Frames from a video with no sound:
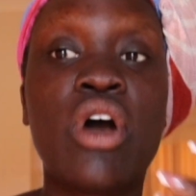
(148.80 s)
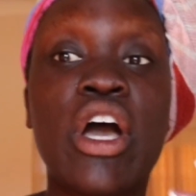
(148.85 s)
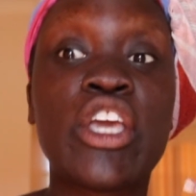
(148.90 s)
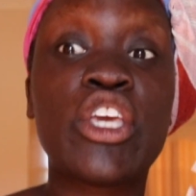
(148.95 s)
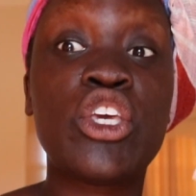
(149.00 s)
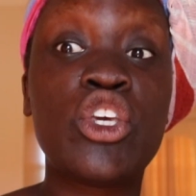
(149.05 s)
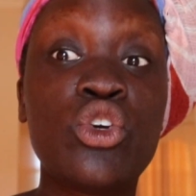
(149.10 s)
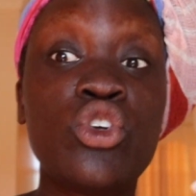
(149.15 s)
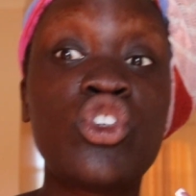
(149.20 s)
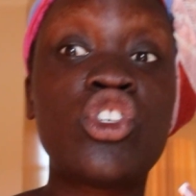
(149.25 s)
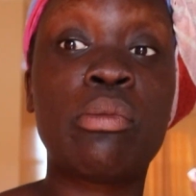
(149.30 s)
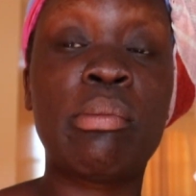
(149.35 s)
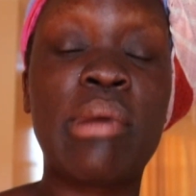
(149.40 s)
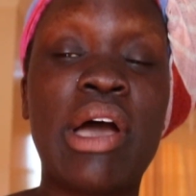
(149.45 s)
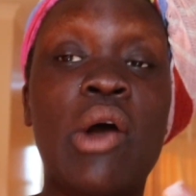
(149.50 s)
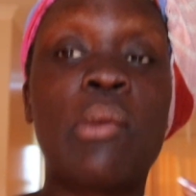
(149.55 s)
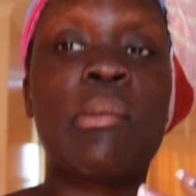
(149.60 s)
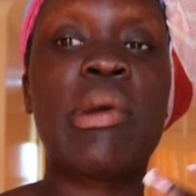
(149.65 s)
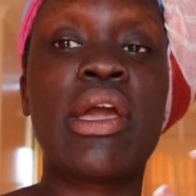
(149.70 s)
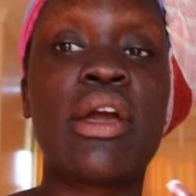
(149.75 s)
a huge
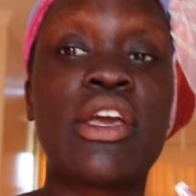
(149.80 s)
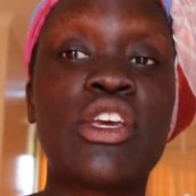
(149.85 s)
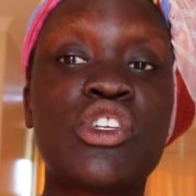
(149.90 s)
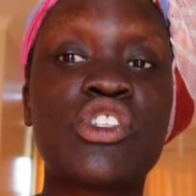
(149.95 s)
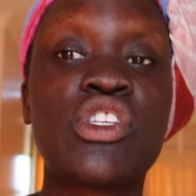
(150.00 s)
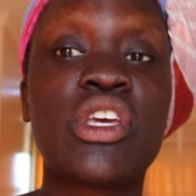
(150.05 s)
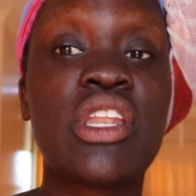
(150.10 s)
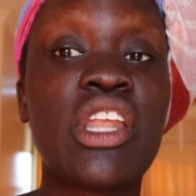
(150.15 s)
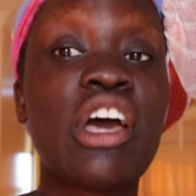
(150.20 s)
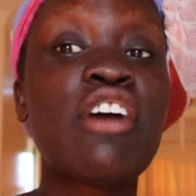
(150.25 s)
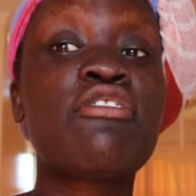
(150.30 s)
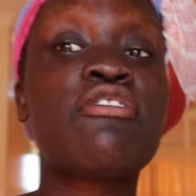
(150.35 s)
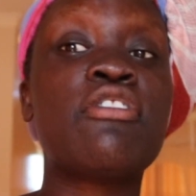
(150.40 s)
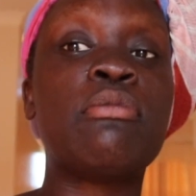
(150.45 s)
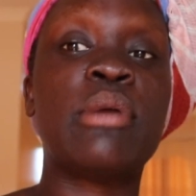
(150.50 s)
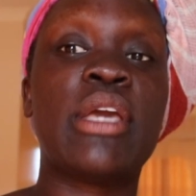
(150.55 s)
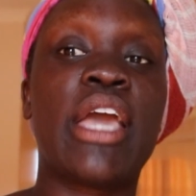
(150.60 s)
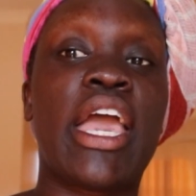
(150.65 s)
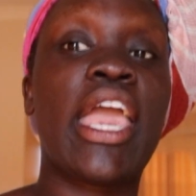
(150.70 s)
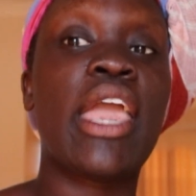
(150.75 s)
amount, but it was enough for
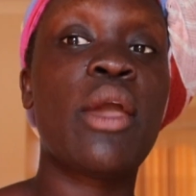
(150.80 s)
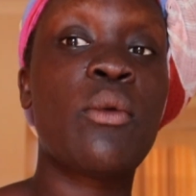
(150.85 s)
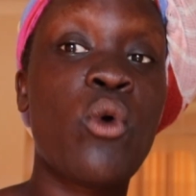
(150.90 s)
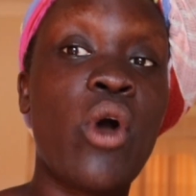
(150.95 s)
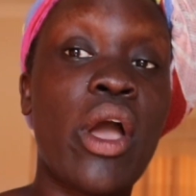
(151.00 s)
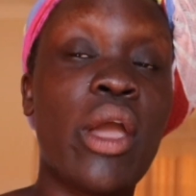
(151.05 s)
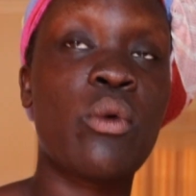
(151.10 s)
me. I ate what I